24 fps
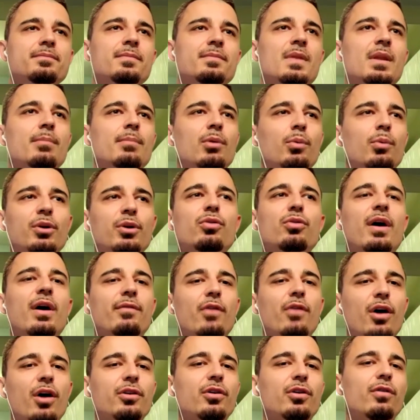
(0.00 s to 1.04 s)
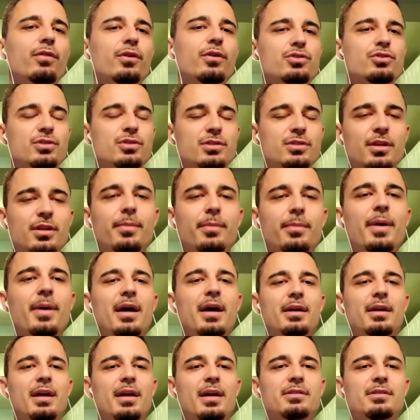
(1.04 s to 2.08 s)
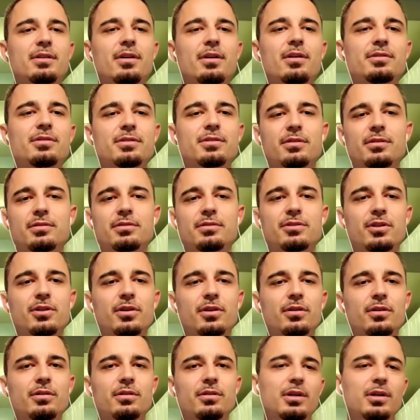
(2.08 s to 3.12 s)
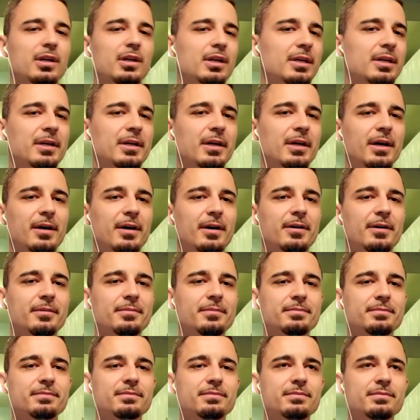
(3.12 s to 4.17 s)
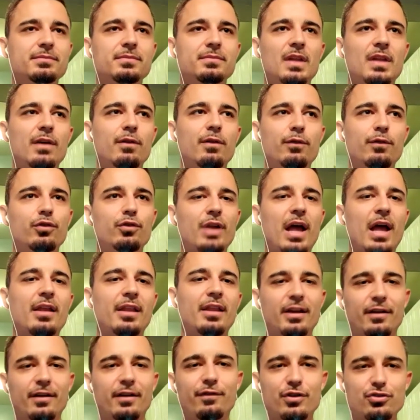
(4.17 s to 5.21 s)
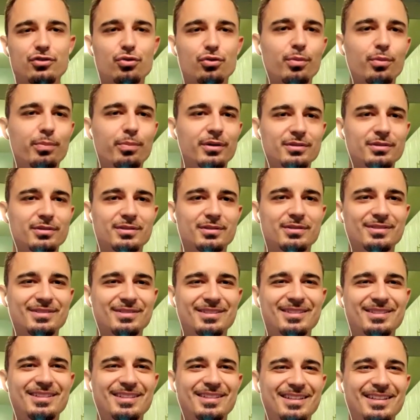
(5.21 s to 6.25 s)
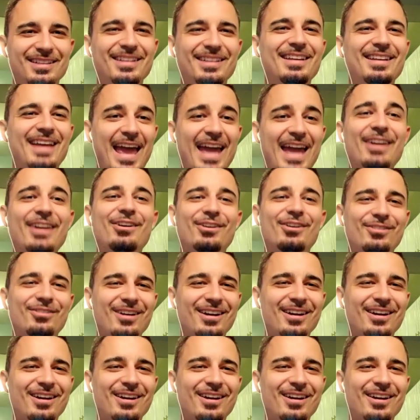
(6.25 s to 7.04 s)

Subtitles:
But we do have audio versions of the podcast also. So if you're not like a visual person, Anchor, right?